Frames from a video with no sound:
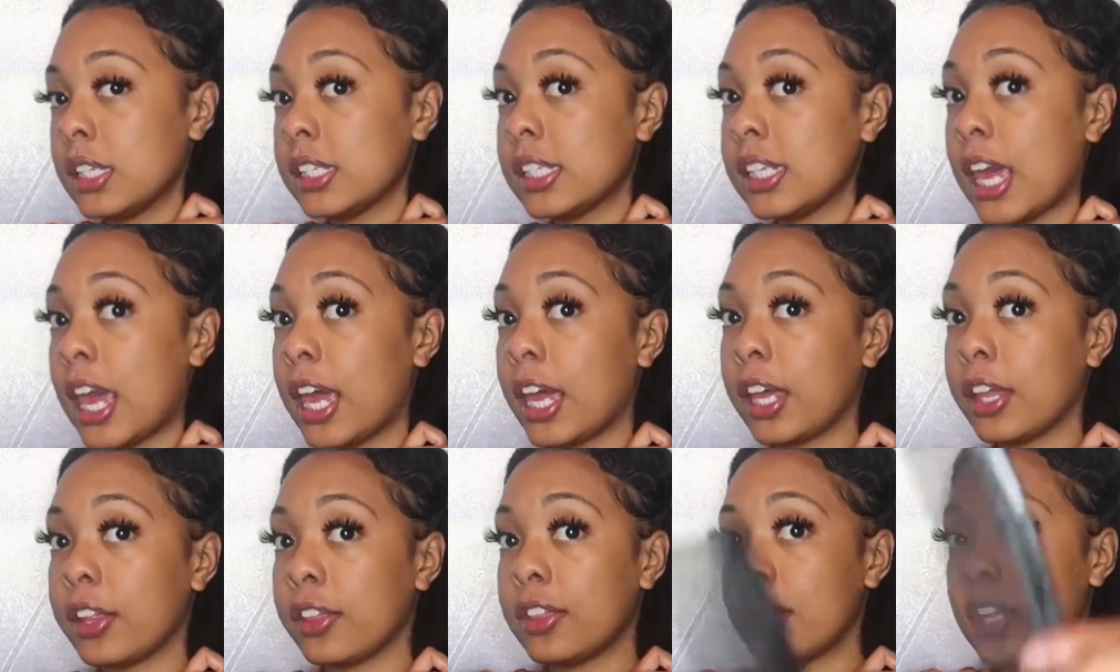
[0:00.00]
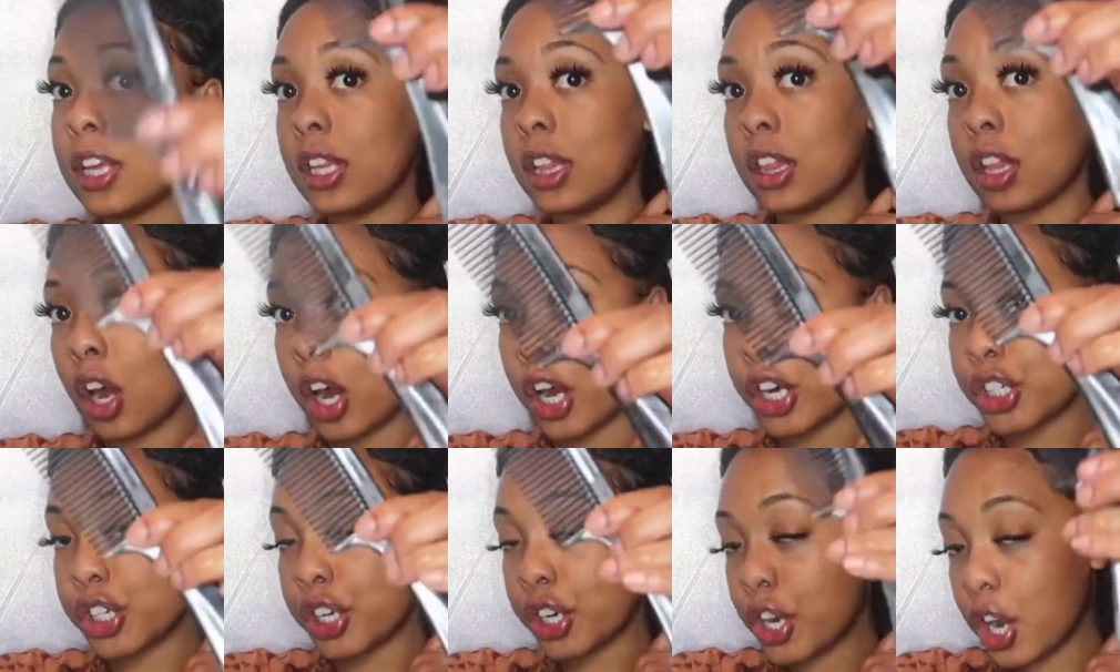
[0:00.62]
Take the
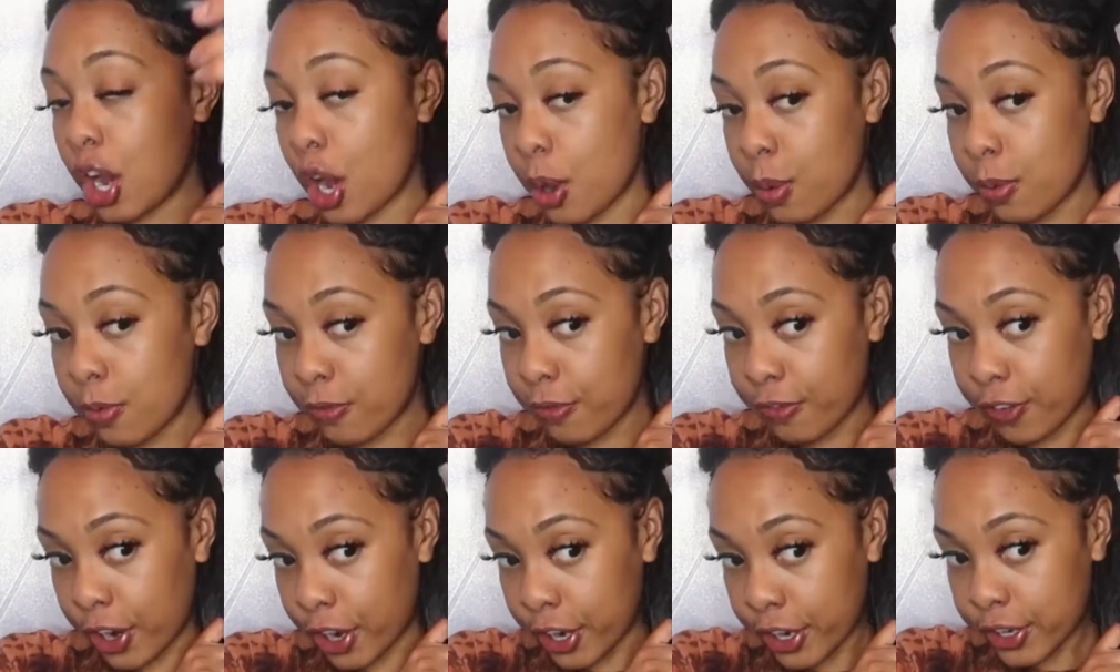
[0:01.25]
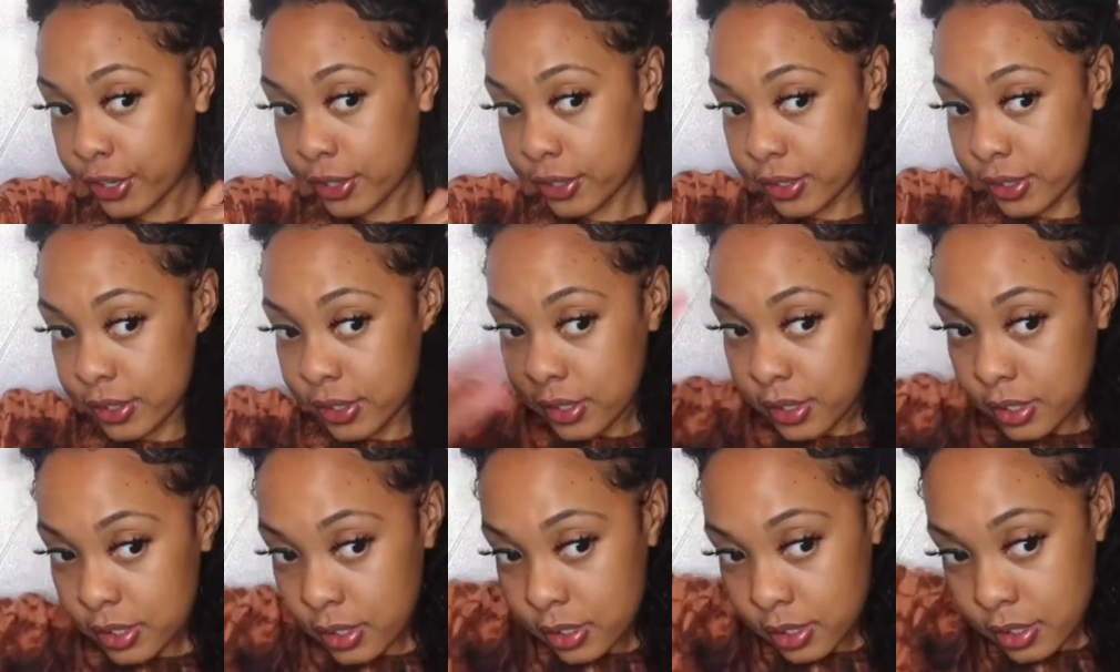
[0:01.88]
larger comb first
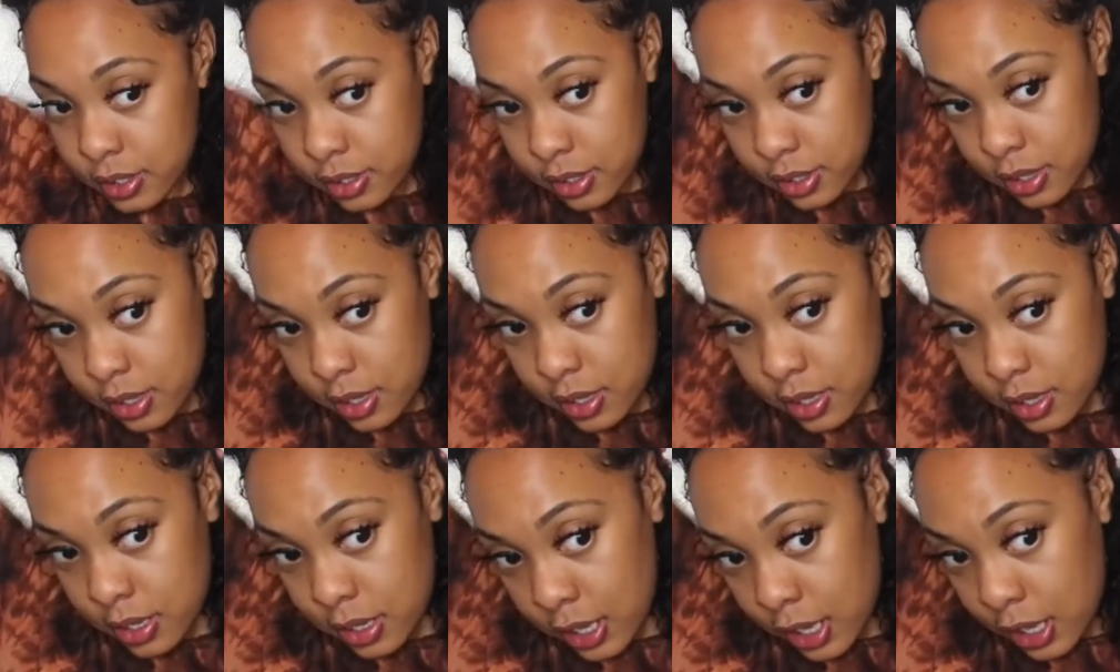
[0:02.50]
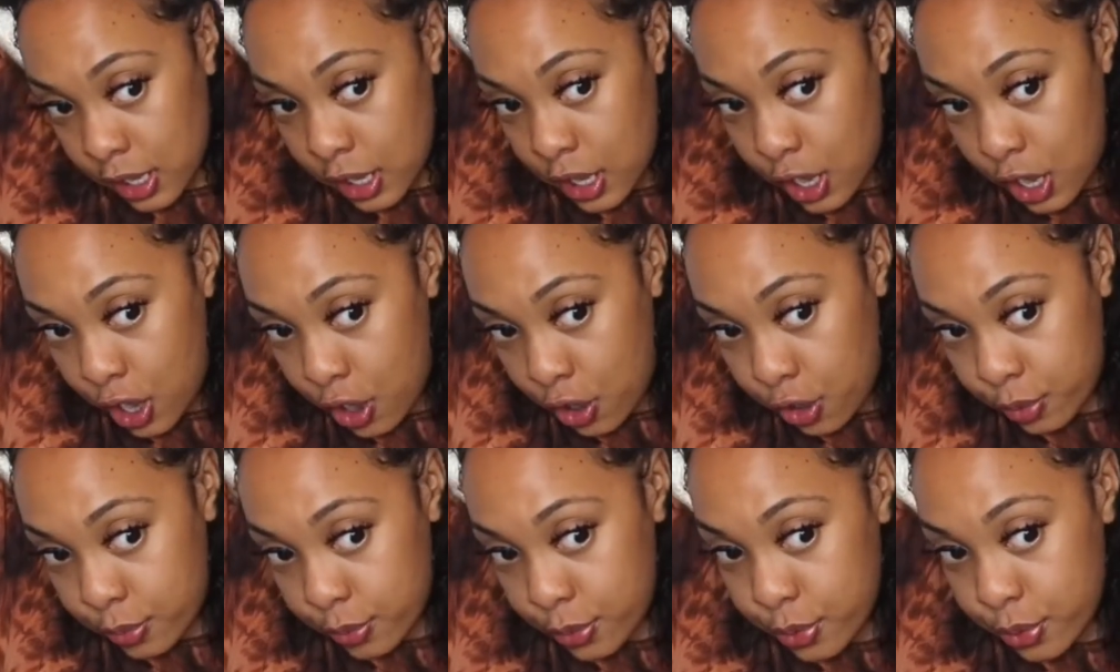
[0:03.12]
and
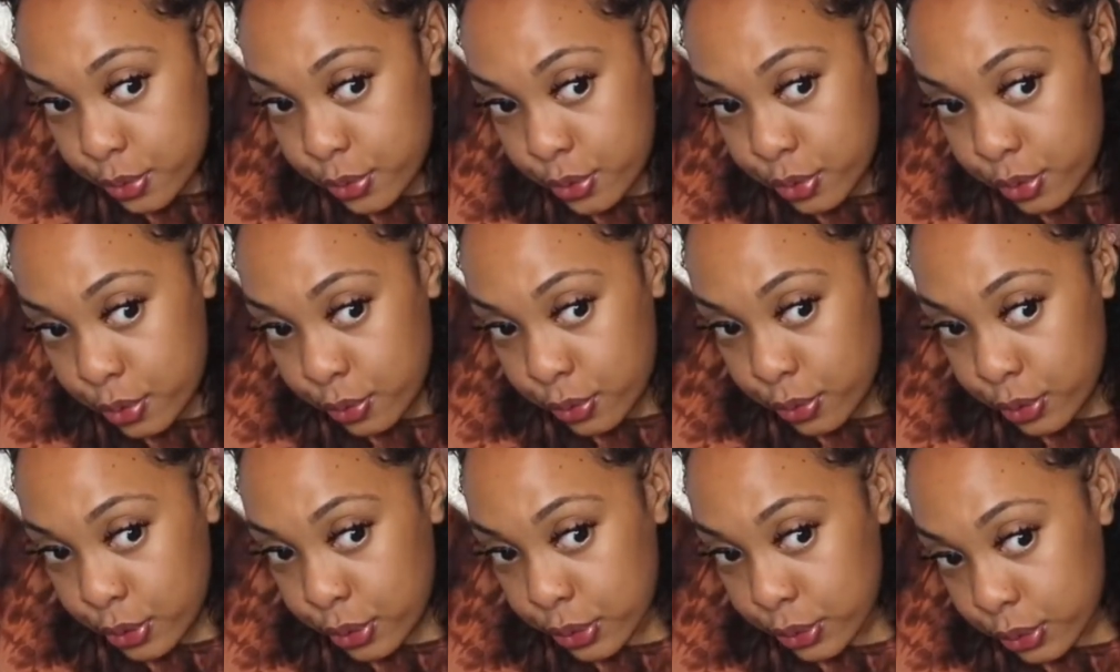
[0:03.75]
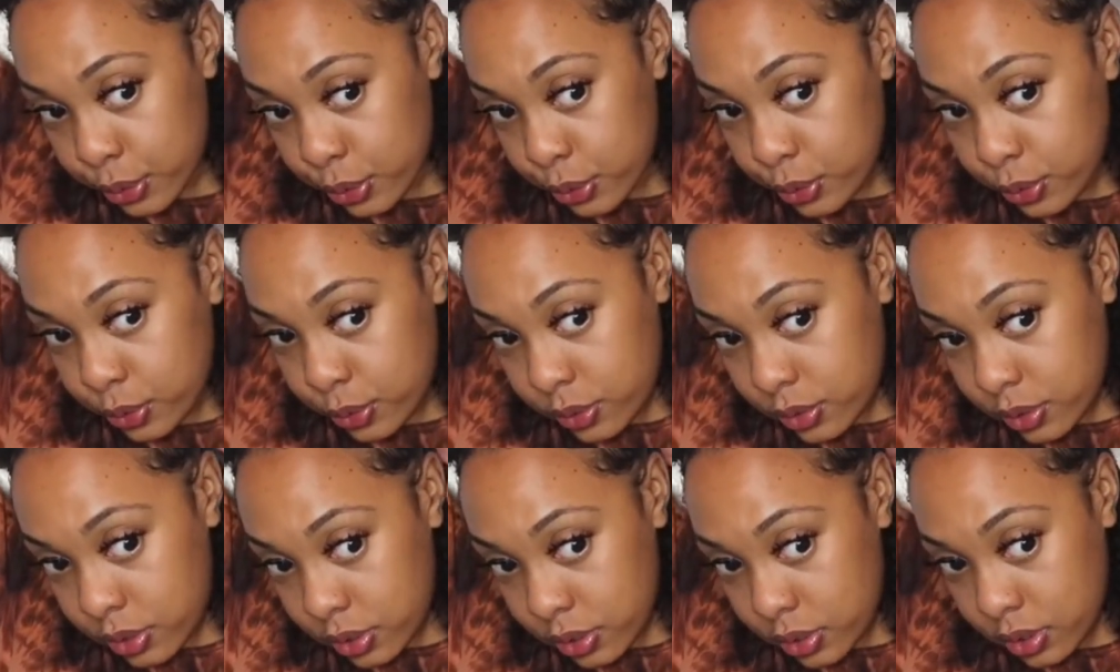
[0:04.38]
comb through the
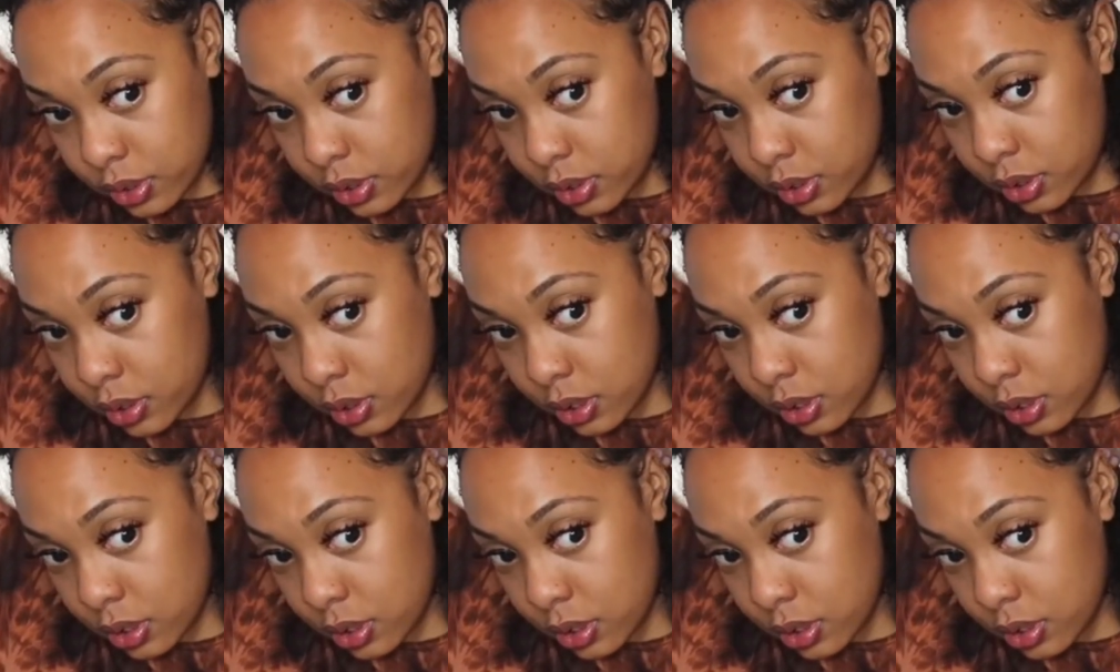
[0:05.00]
roots.